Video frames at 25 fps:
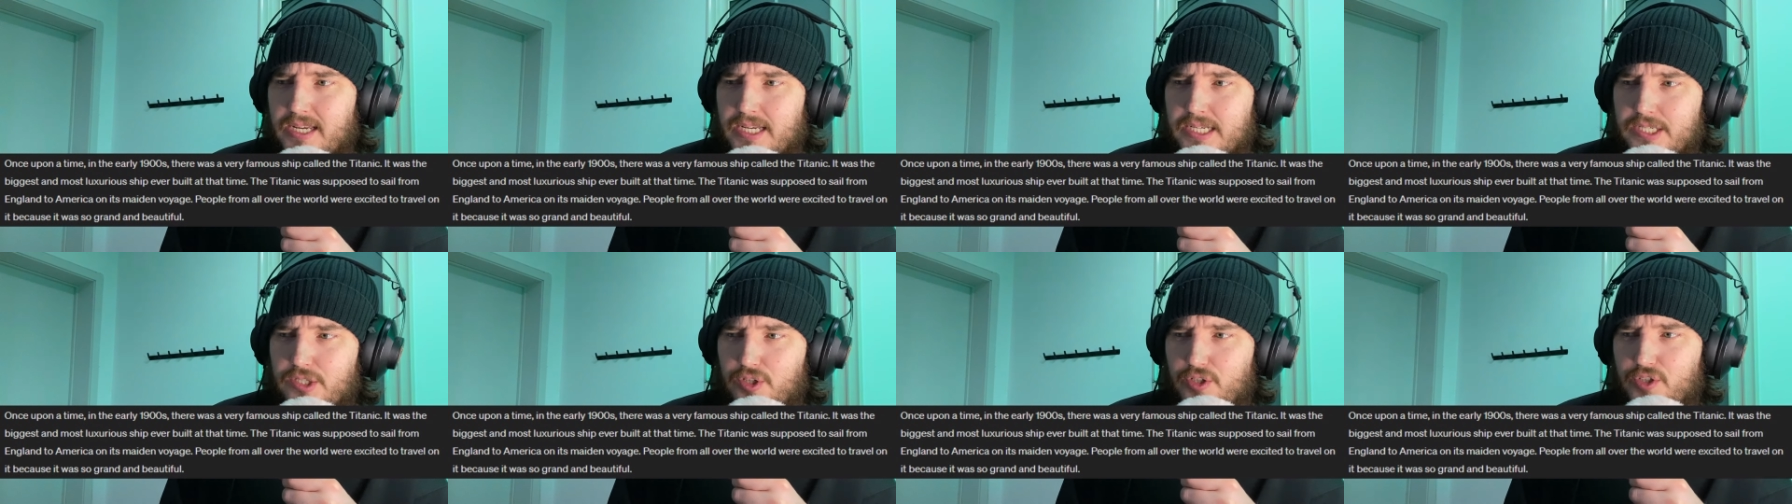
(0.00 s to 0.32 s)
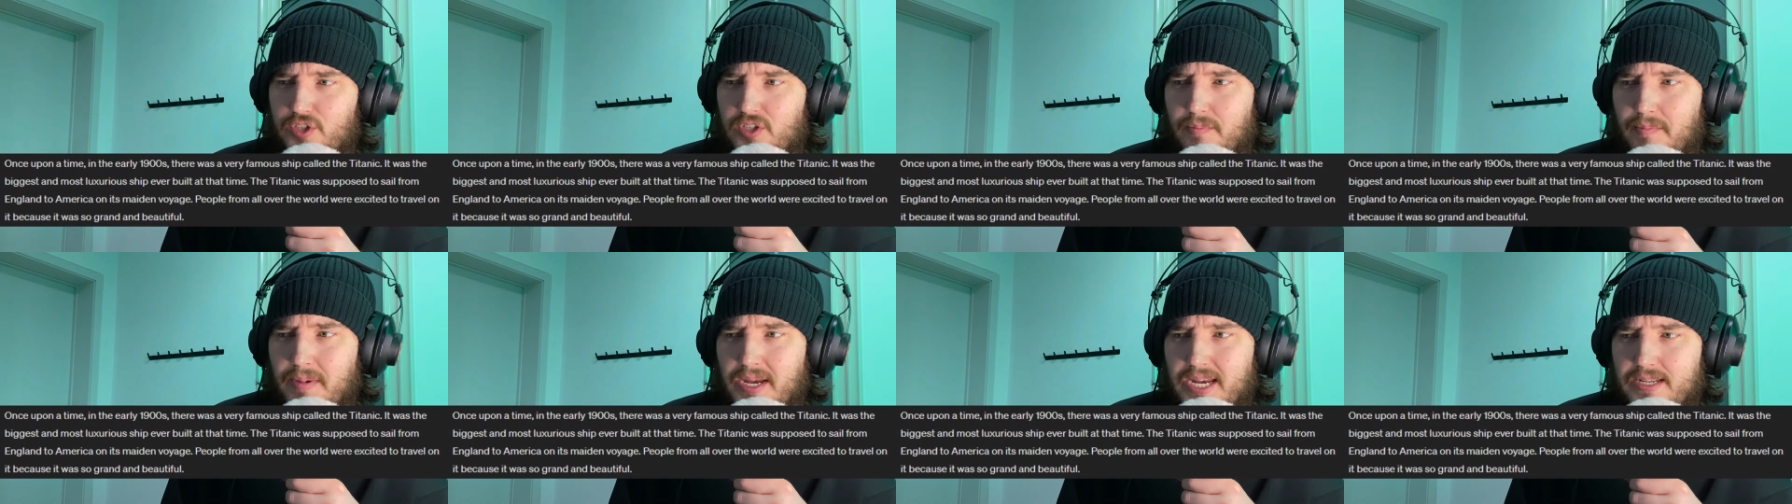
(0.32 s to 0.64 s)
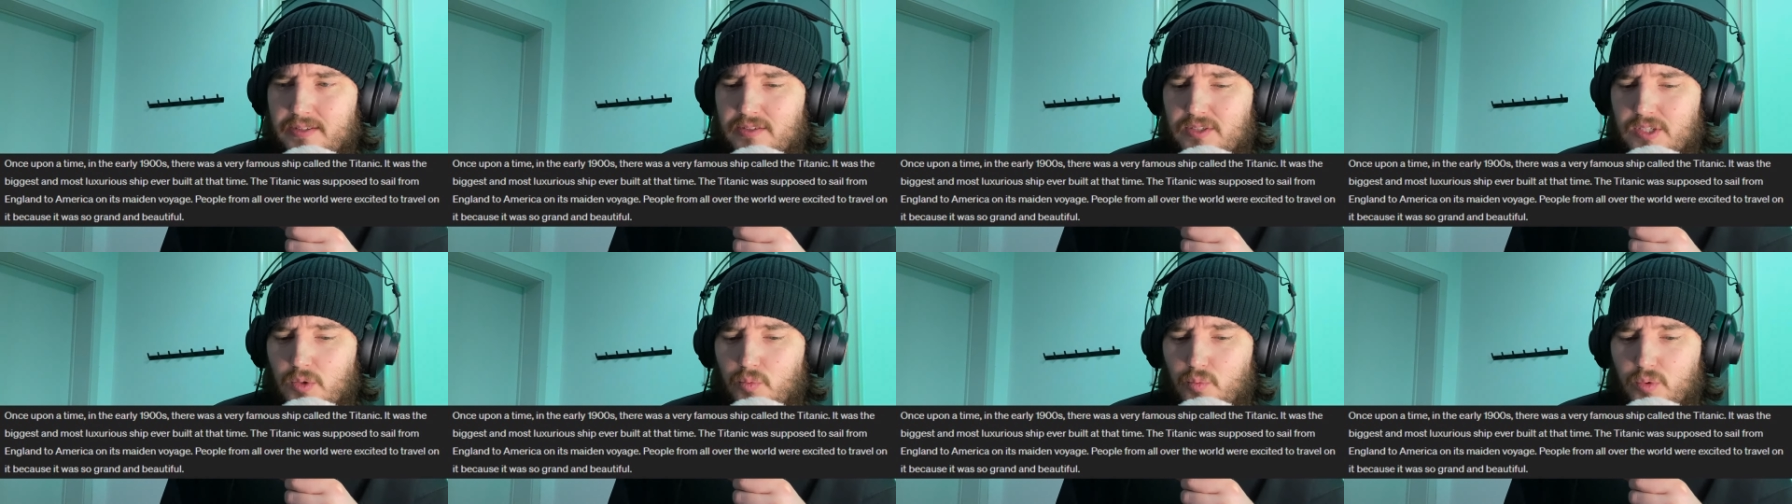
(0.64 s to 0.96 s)
It just
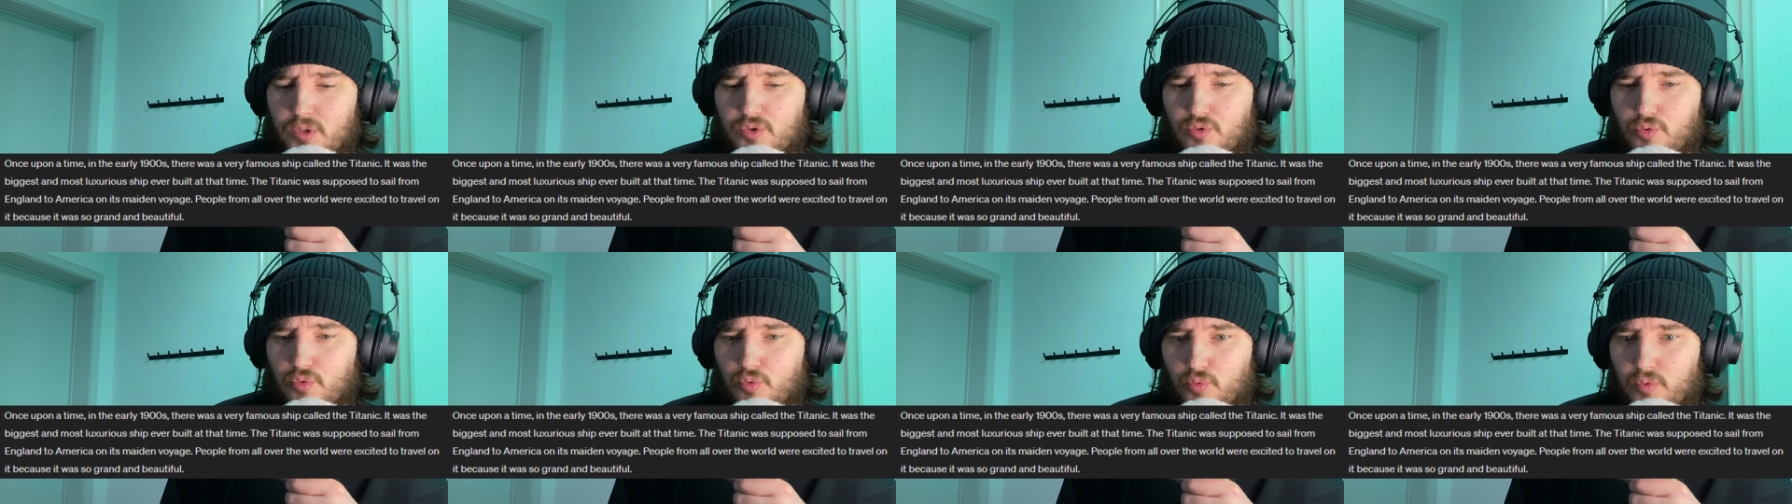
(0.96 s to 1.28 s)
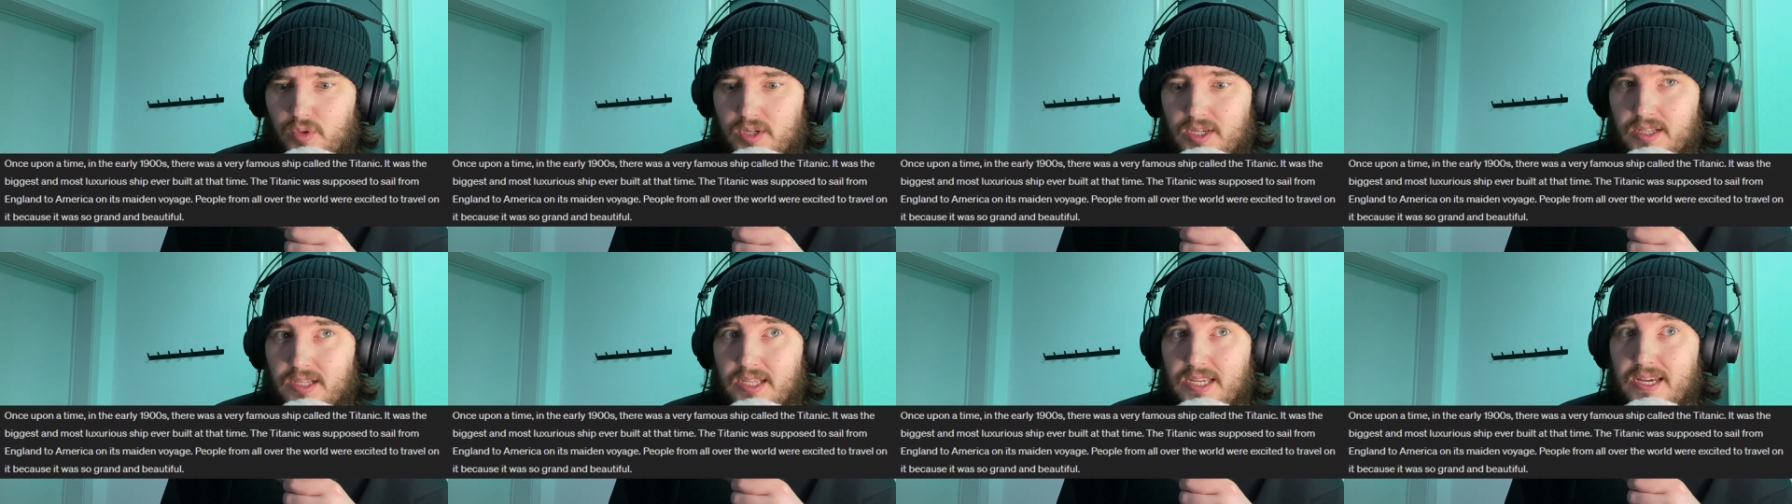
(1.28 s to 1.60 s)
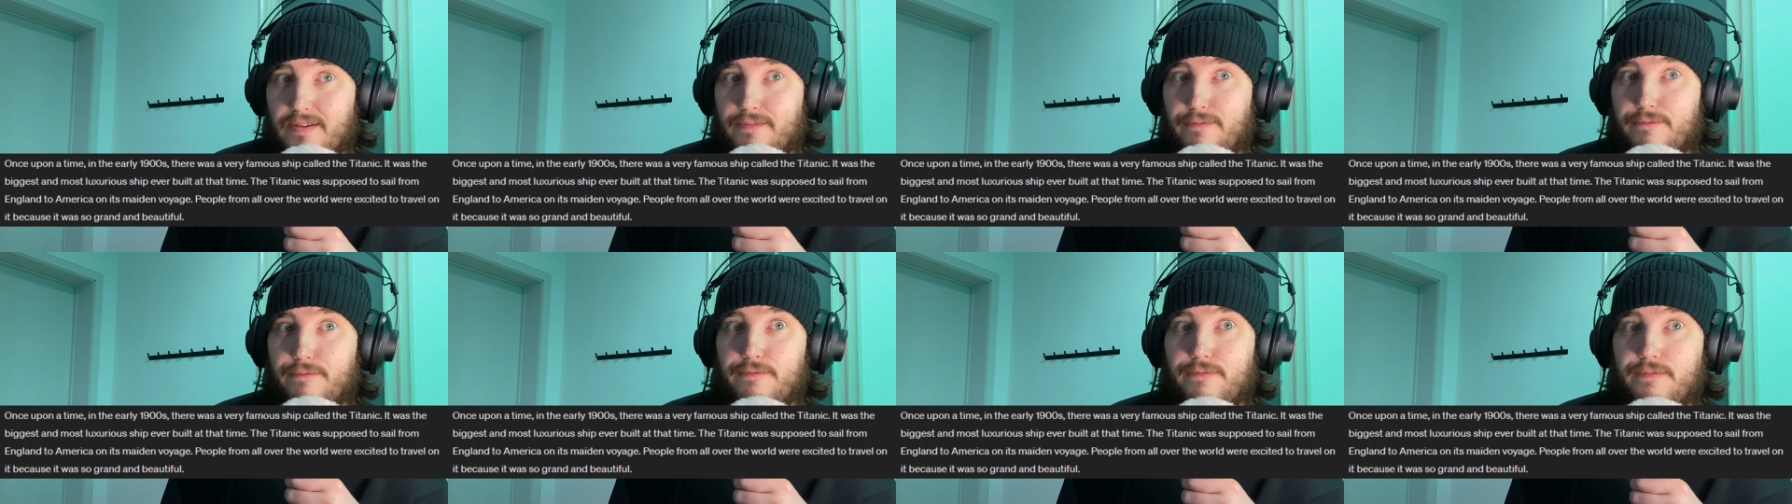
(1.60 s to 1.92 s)
means it was really
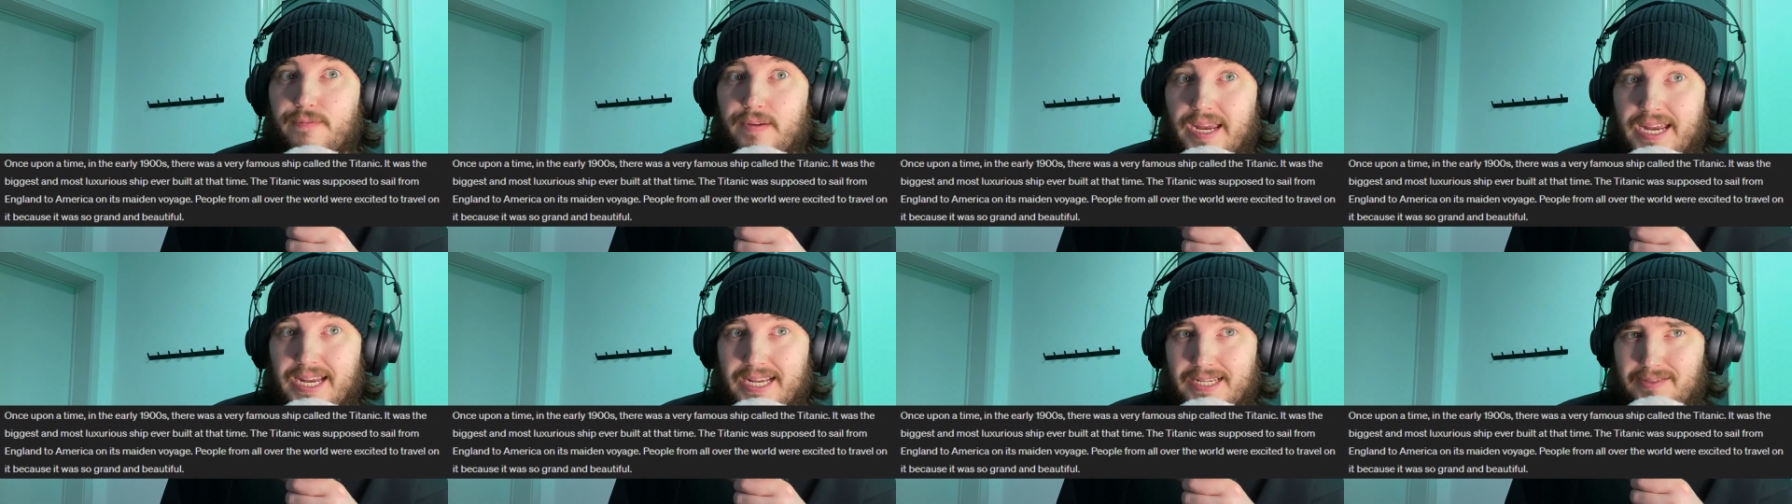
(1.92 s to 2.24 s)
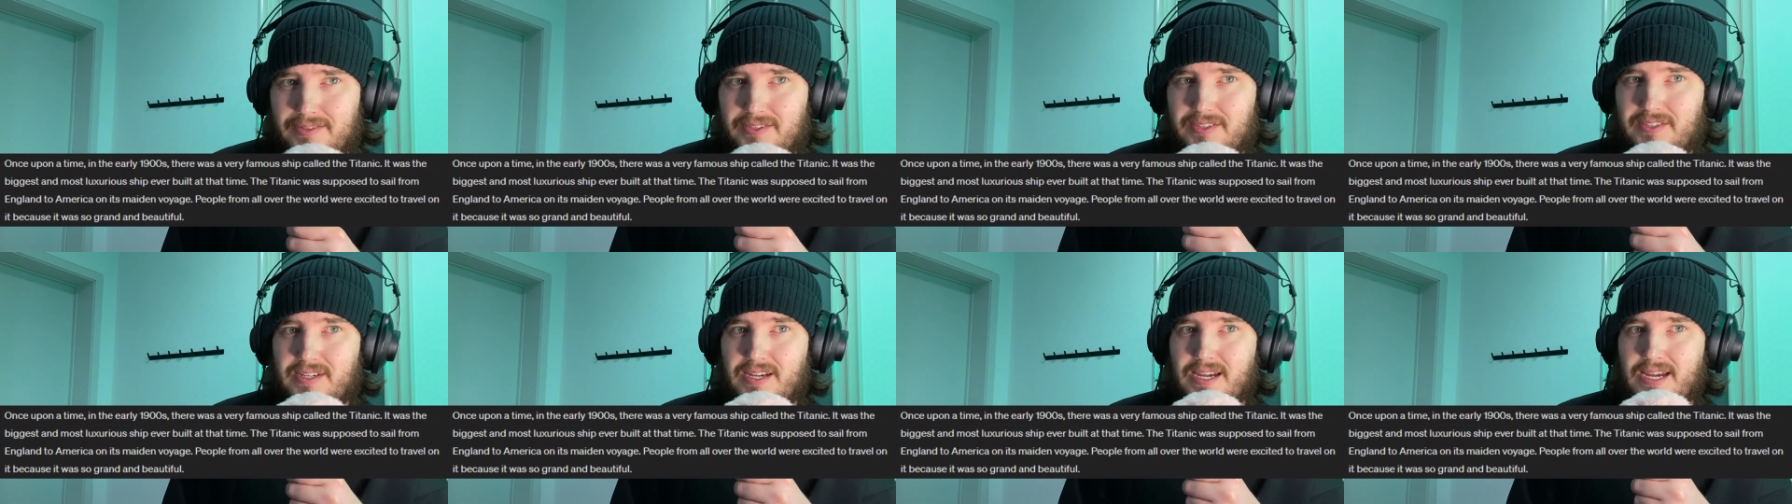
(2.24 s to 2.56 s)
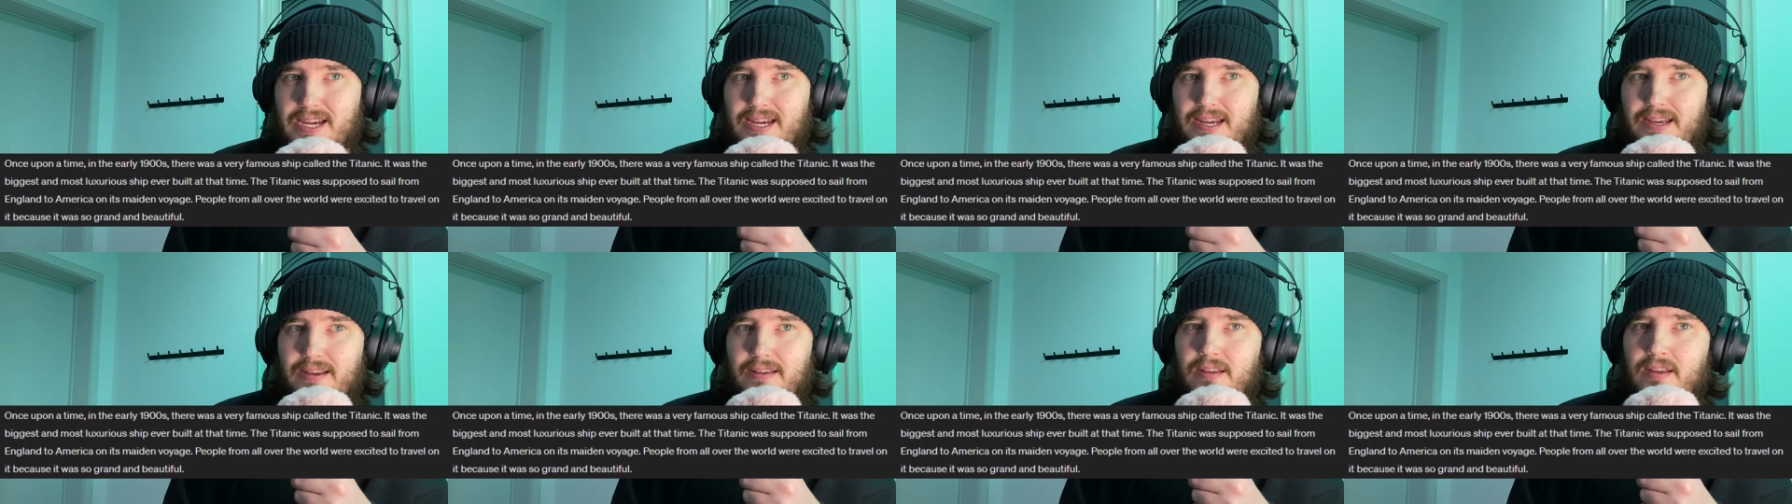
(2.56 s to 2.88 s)

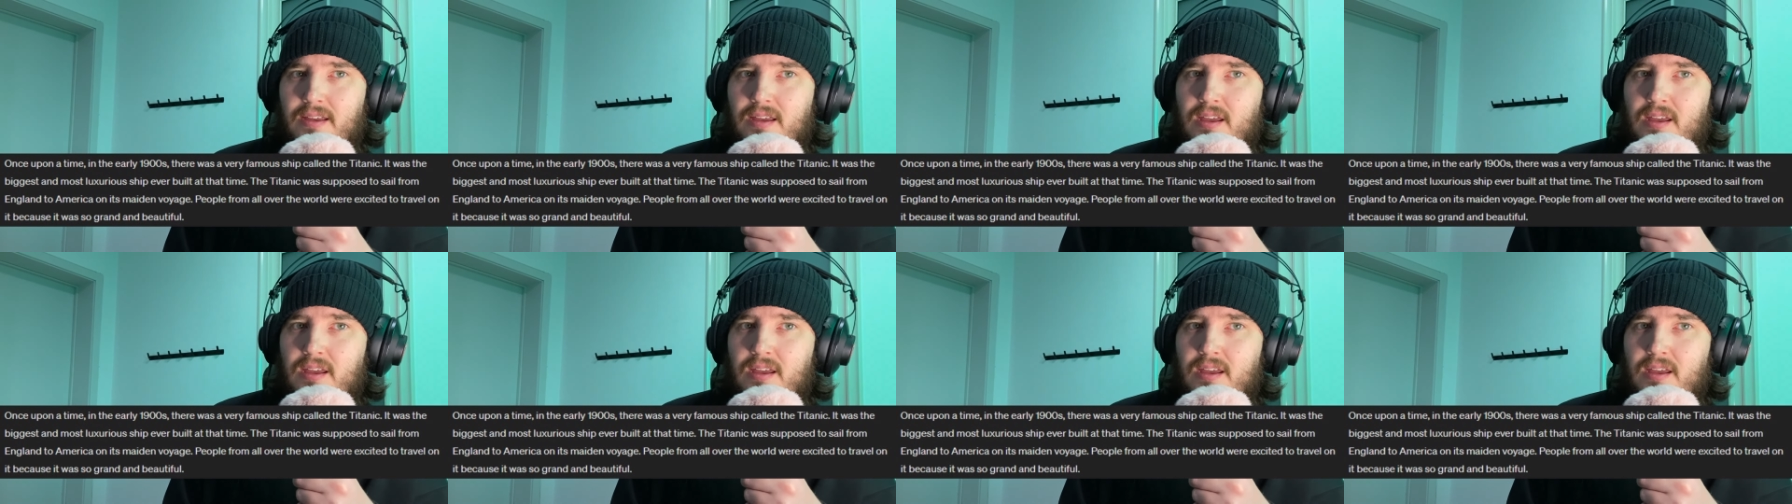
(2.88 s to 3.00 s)
fancy.